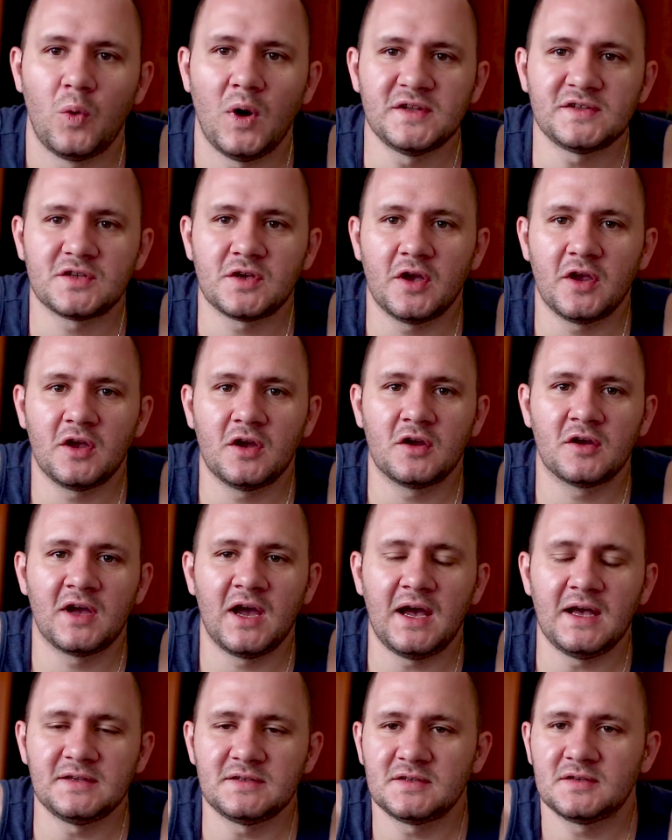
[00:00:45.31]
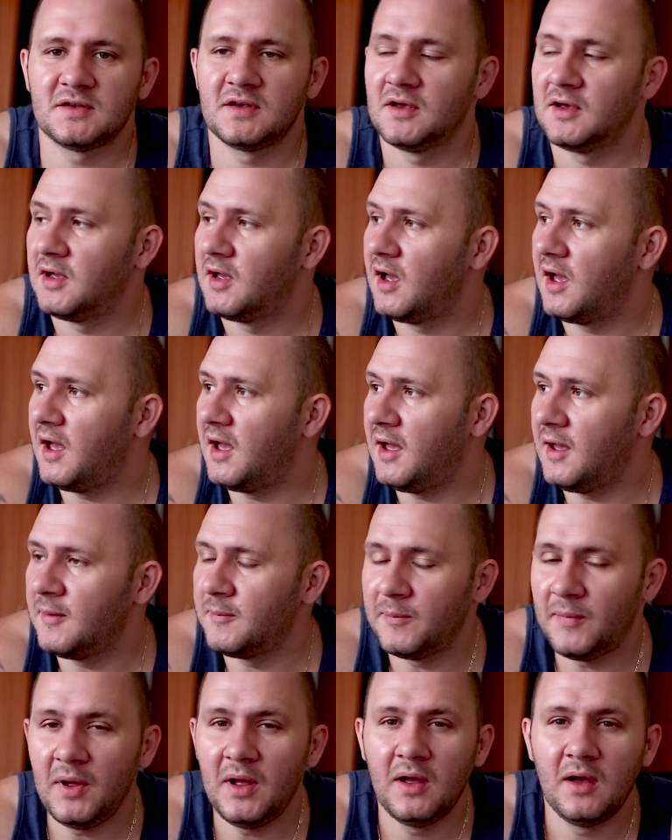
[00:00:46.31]
What's going on guys?
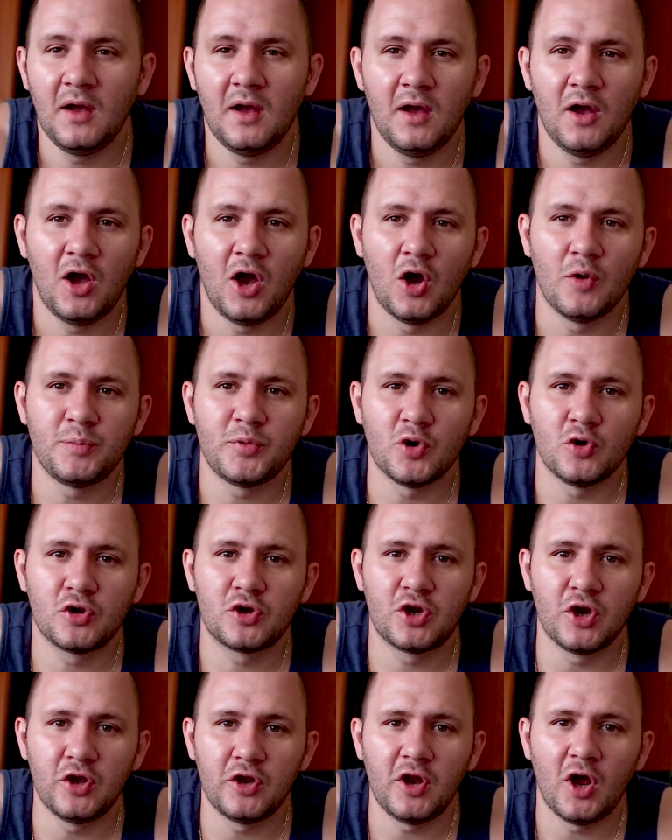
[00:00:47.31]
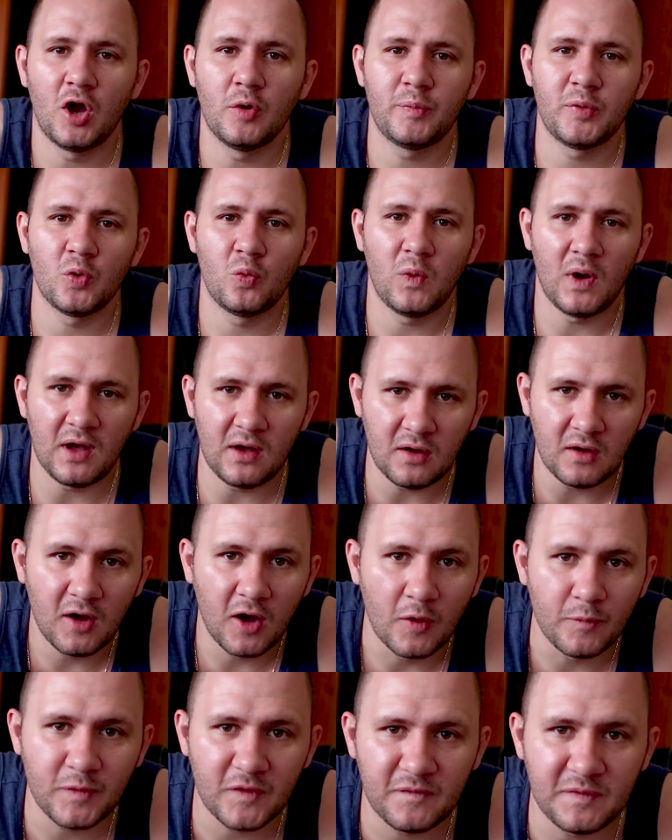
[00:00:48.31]
Um, hope you're good, hope you're well,
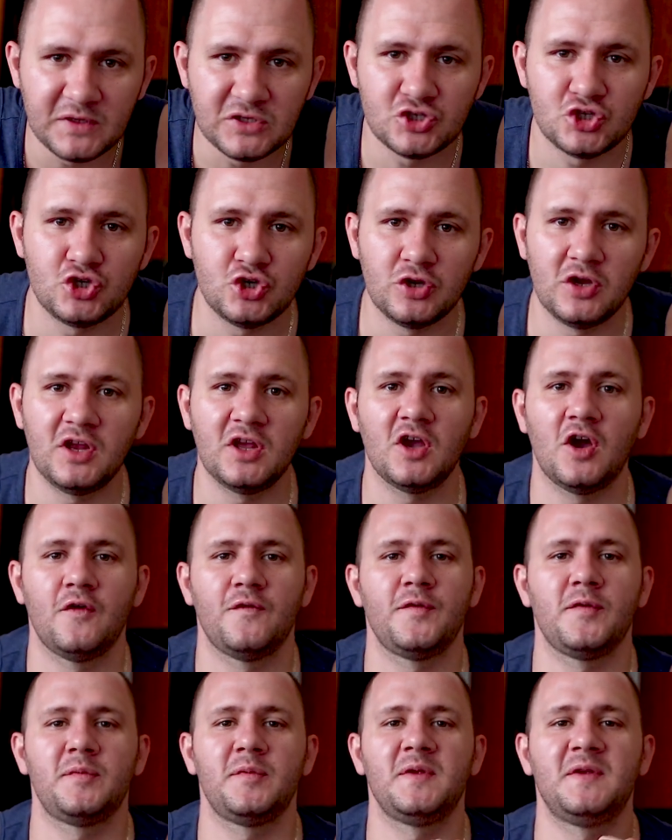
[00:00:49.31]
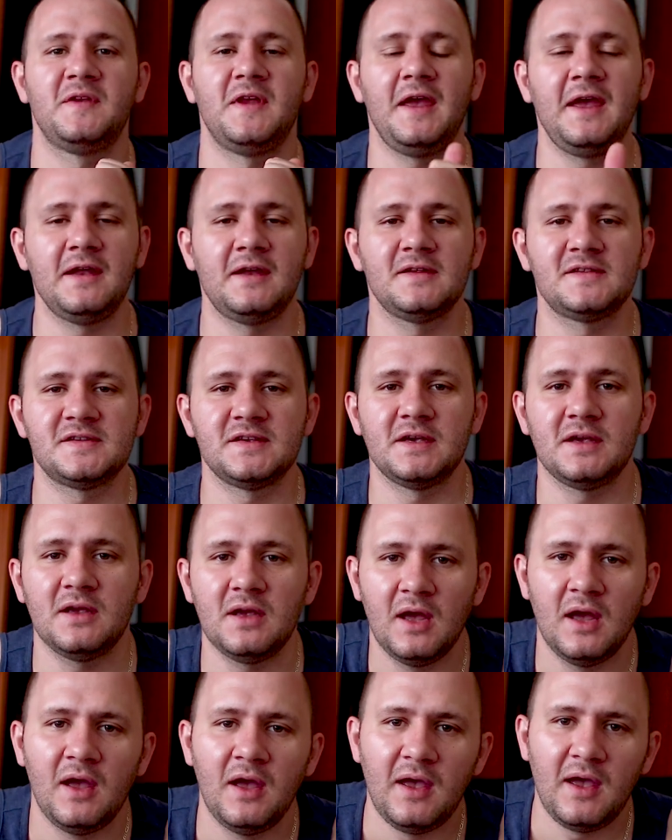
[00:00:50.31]
hope you've been shooting, hope you've been
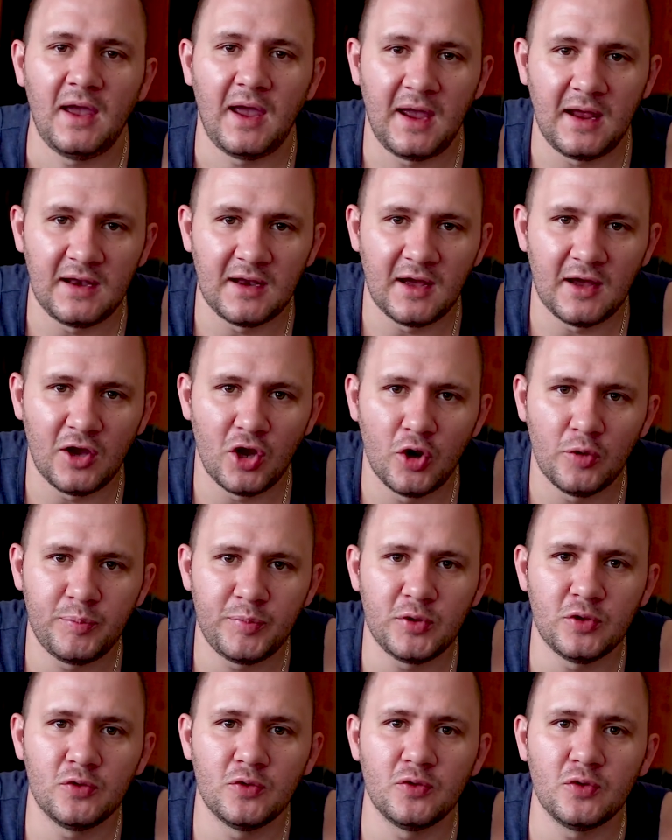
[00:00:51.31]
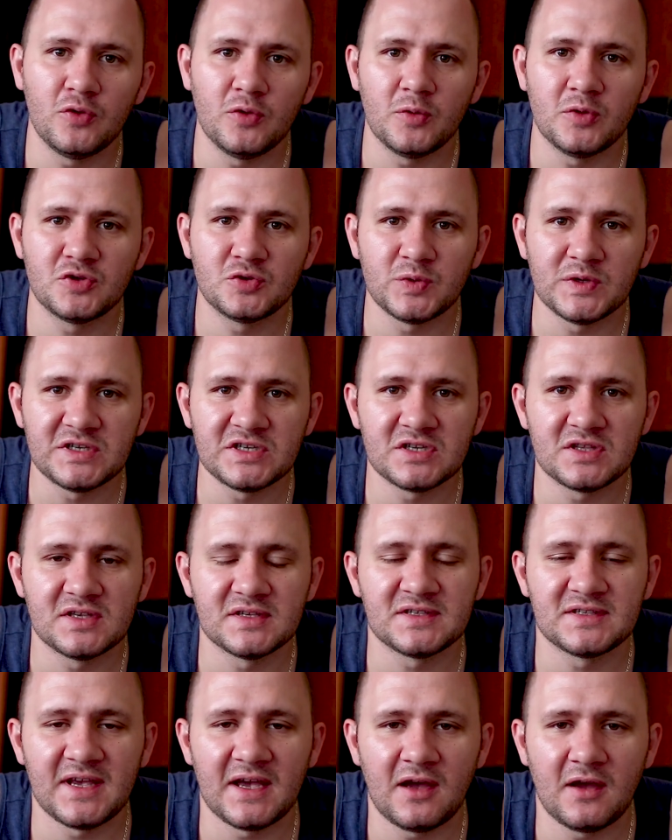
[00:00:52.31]
editing, and I hope you switch
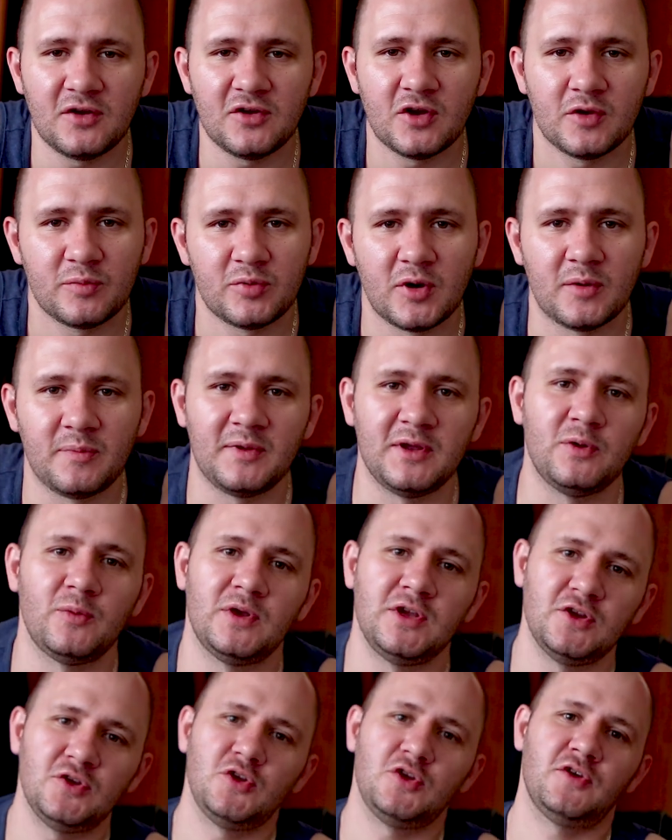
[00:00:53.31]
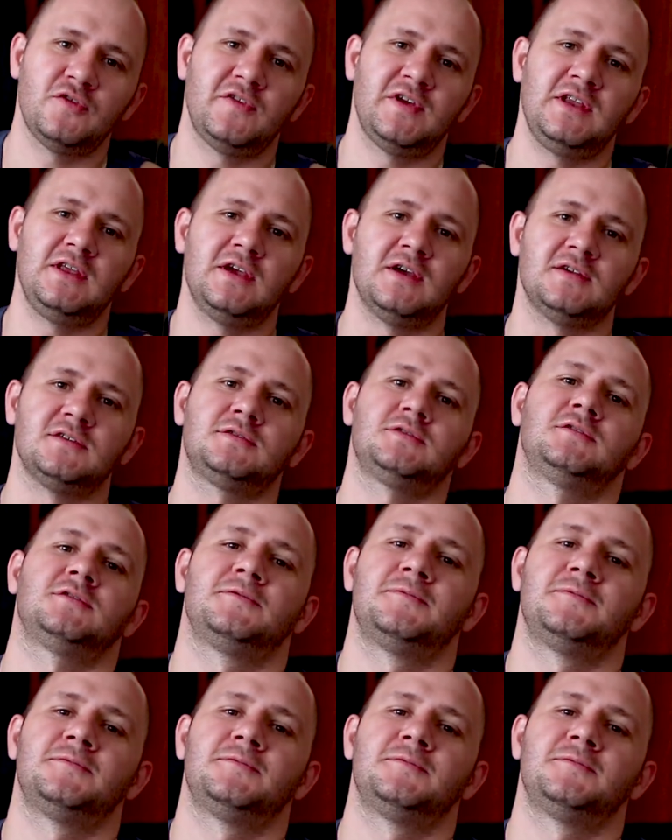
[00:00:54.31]
the sound on properly when you do your videos.